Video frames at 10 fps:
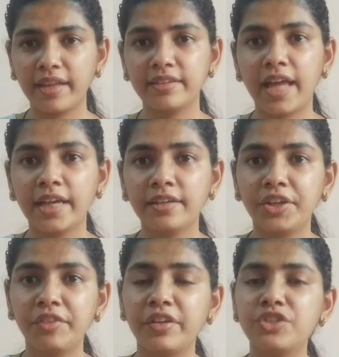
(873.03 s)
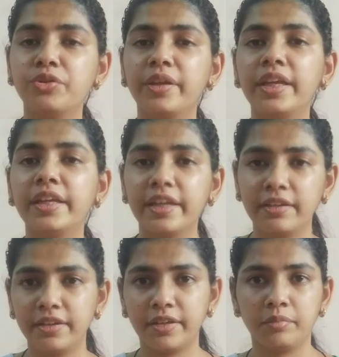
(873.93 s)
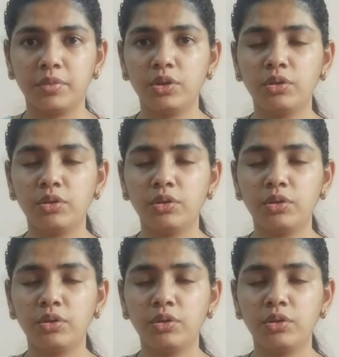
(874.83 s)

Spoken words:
and that eventually killed him.